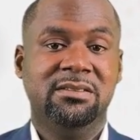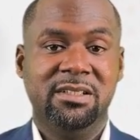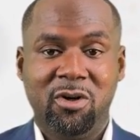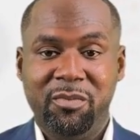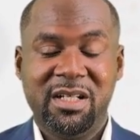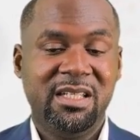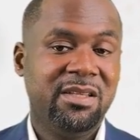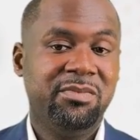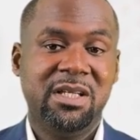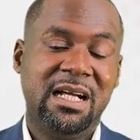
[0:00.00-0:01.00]
recommend
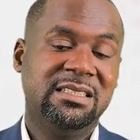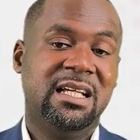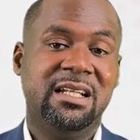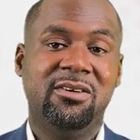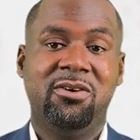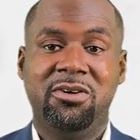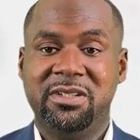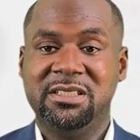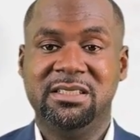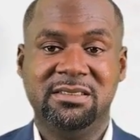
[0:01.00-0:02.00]
KPIs that
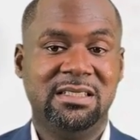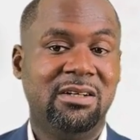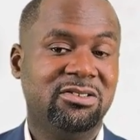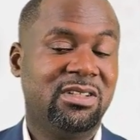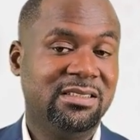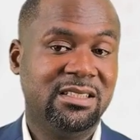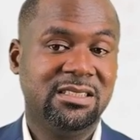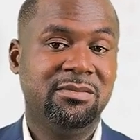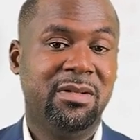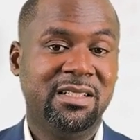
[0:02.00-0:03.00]
encourage sound
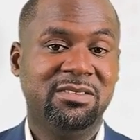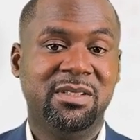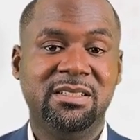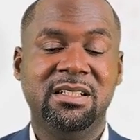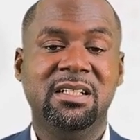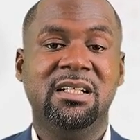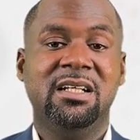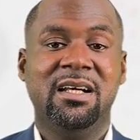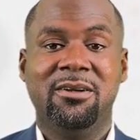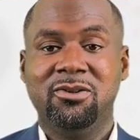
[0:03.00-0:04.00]
strategic management,
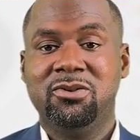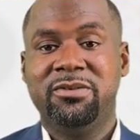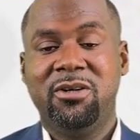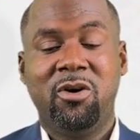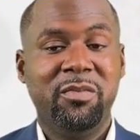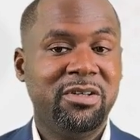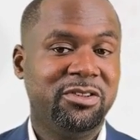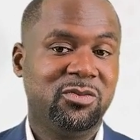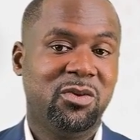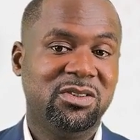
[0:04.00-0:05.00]
and also recommend
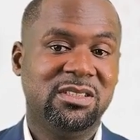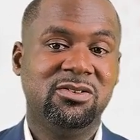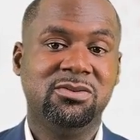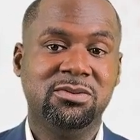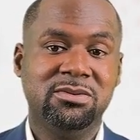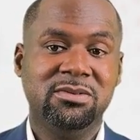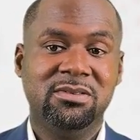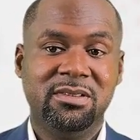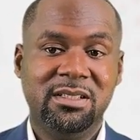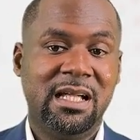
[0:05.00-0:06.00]
responses to
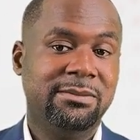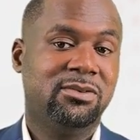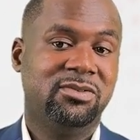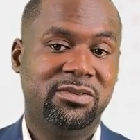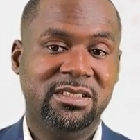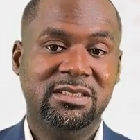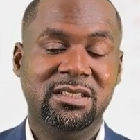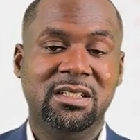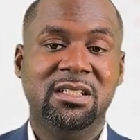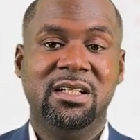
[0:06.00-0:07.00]
3 types of risk:
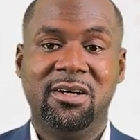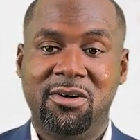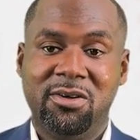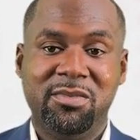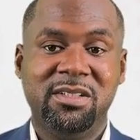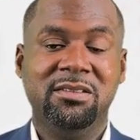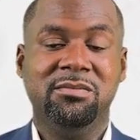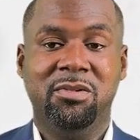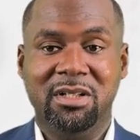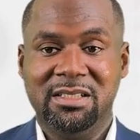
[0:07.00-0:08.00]
economic,
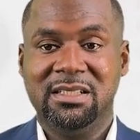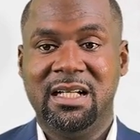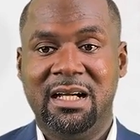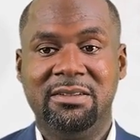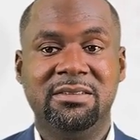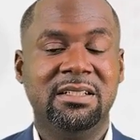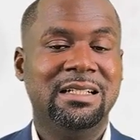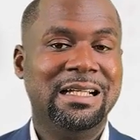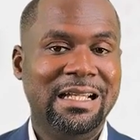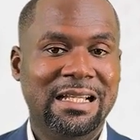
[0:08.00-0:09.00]
political,
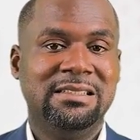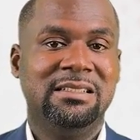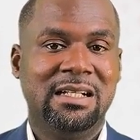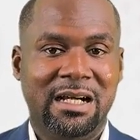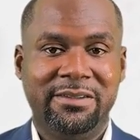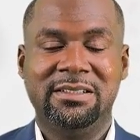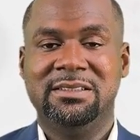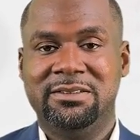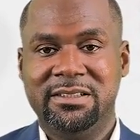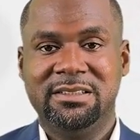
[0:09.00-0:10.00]
and
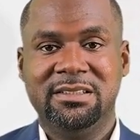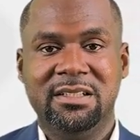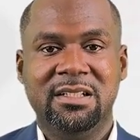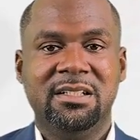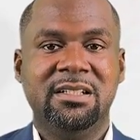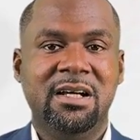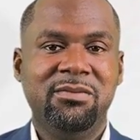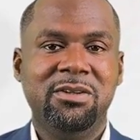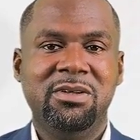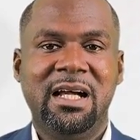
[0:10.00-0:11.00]
currency risk.
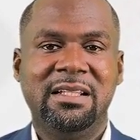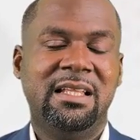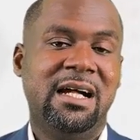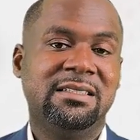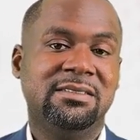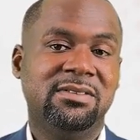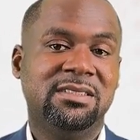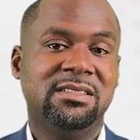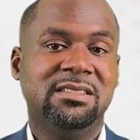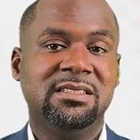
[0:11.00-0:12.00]
Then we'll look at
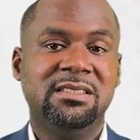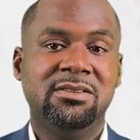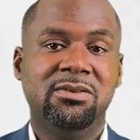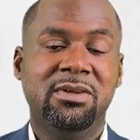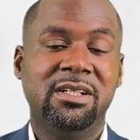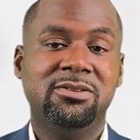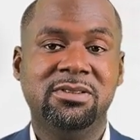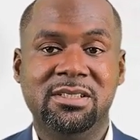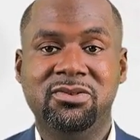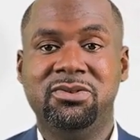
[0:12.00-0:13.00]
activity C, where you
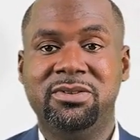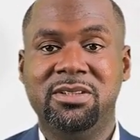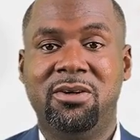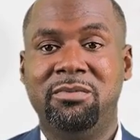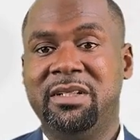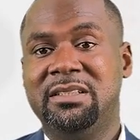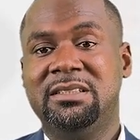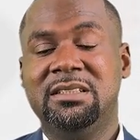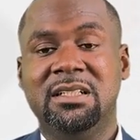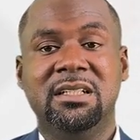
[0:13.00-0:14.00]
need to recommend